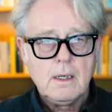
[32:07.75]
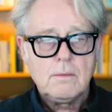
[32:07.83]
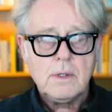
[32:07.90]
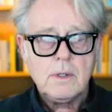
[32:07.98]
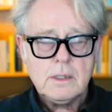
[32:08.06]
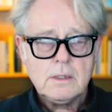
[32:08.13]

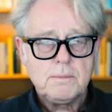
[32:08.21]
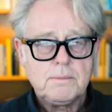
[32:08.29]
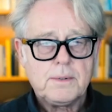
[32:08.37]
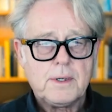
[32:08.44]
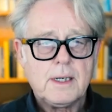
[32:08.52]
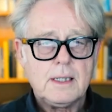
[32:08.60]
what is a
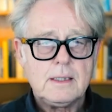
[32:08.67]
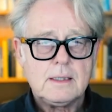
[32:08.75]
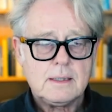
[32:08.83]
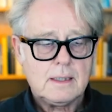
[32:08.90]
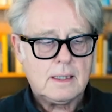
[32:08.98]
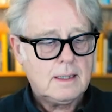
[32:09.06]

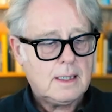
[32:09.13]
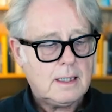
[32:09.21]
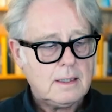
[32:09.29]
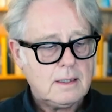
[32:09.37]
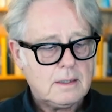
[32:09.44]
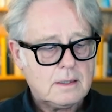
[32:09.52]
price that
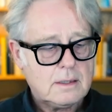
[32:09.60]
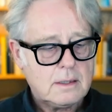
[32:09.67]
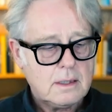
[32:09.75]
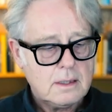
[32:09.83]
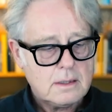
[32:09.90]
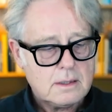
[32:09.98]
is
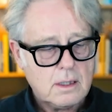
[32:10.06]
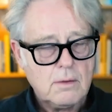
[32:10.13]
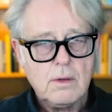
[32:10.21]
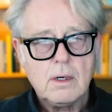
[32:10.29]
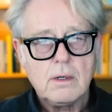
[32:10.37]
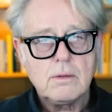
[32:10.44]
so
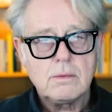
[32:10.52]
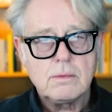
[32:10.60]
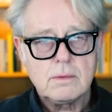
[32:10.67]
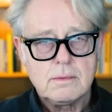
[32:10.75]
low,